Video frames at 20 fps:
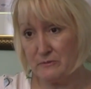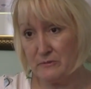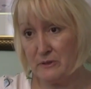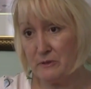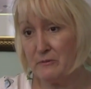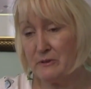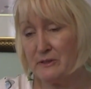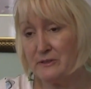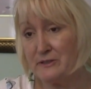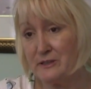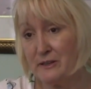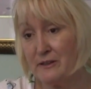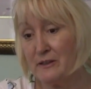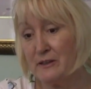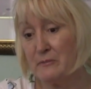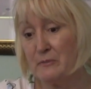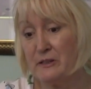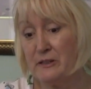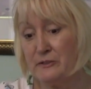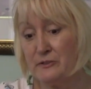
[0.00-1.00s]
We don't want to tell
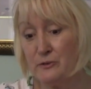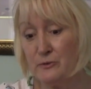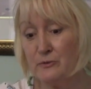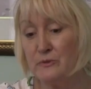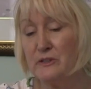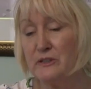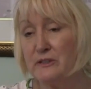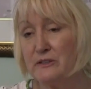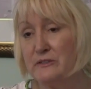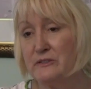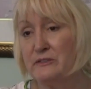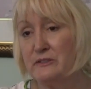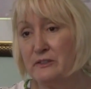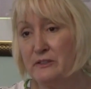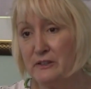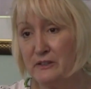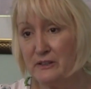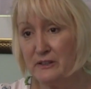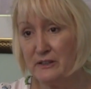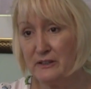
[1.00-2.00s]
anybody, do this,
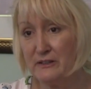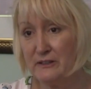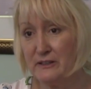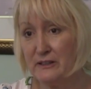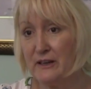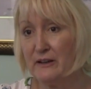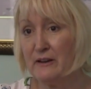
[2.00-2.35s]
and then